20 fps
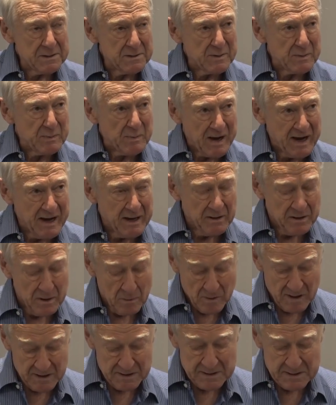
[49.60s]
to obey on the
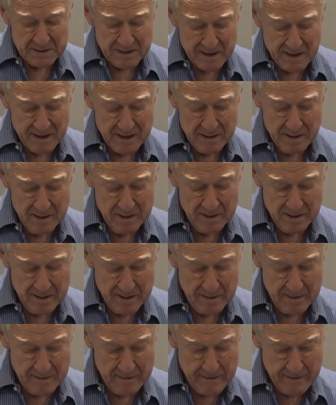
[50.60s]
one side,
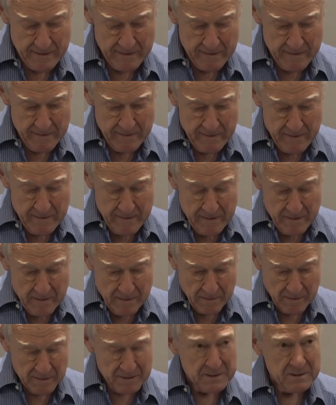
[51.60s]

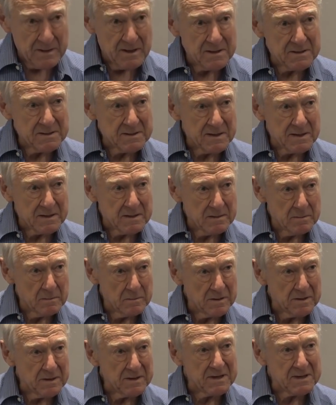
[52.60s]
contrasted
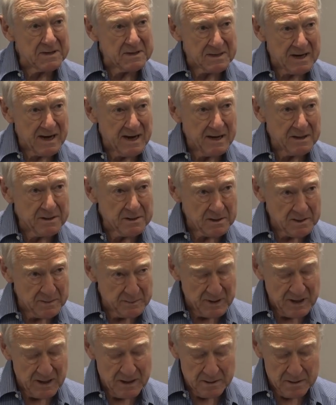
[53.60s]
with the desire to
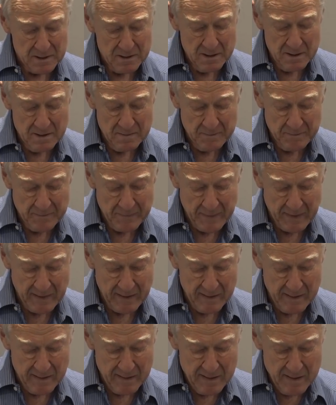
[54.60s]
command.
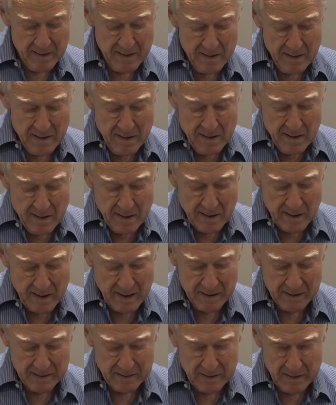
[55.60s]

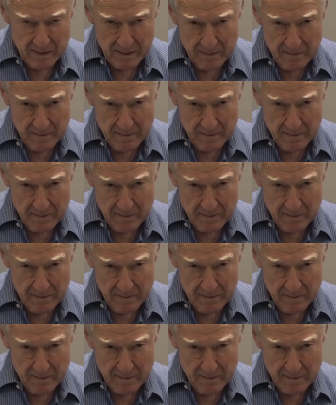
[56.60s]
And